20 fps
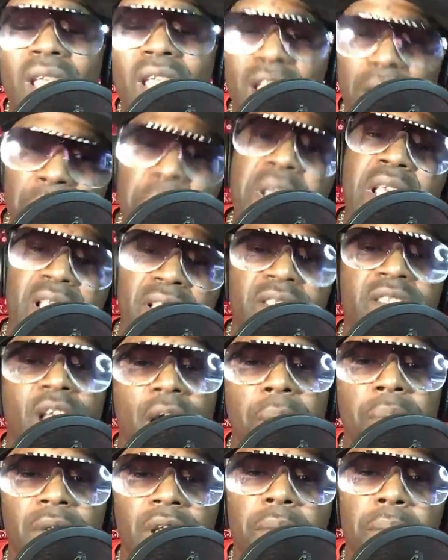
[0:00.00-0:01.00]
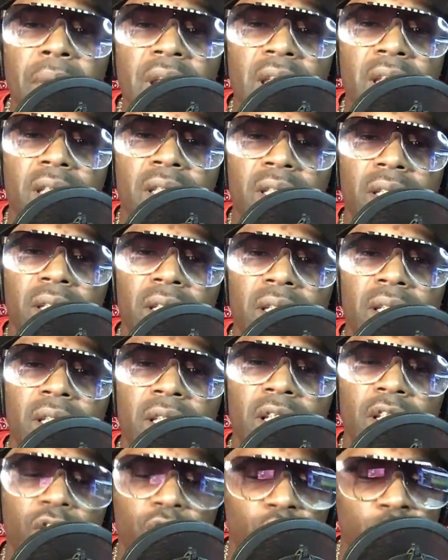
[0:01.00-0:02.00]
It means something to me.
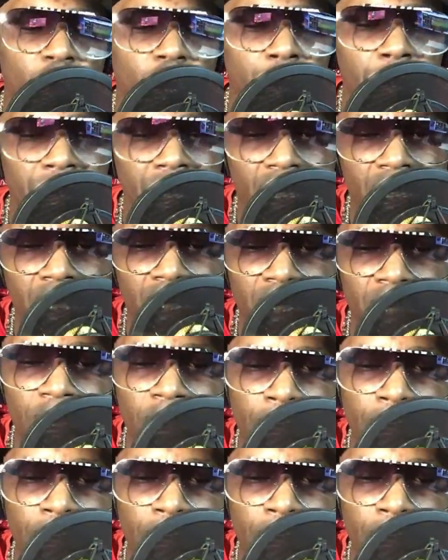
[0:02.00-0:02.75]
You know what I mean?